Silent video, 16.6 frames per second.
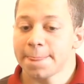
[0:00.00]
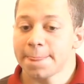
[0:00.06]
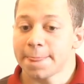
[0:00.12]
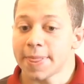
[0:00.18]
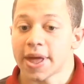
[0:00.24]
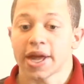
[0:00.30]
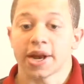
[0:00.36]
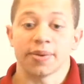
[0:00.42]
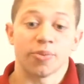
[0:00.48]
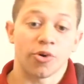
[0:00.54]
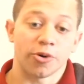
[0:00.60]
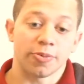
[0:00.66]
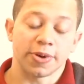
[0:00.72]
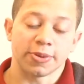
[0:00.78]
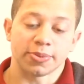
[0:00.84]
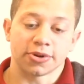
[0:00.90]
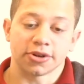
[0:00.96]
then more
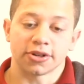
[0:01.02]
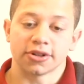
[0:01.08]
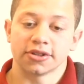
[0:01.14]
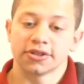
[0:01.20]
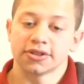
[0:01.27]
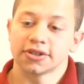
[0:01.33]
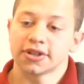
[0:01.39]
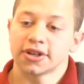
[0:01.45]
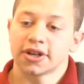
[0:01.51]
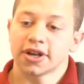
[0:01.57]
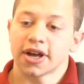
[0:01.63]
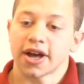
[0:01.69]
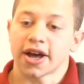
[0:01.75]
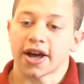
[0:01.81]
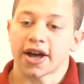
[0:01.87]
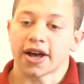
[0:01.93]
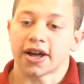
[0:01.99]
people,
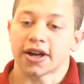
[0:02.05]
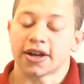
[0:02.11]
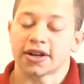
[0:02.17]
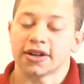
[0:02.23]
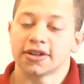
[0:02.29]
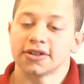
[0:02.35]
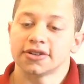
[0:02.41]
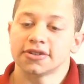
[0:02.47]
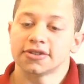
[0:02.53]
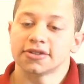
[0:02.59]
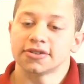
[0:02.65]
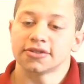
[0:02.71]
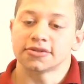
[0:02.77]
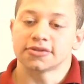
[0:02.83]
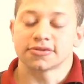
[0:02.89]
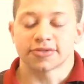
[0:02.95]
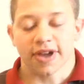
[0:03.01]

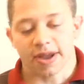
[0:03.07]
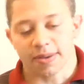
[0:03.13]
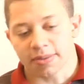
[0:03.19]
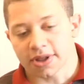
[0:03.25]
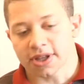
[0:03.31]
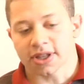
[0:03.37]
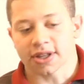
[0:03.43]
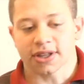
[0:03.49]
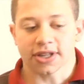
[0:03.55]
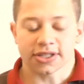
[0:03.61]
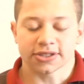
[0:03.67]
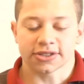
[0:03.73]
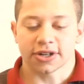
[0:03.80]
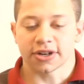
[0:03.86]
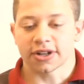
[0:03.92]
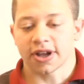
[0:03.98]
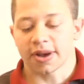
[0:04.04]
family and things
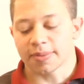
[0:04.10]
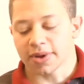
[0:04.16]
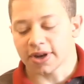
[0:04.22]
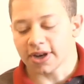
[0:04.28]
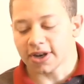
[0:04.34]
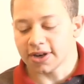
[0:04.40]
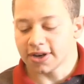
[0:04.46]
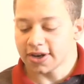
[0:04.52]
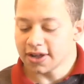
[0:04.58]
started coming.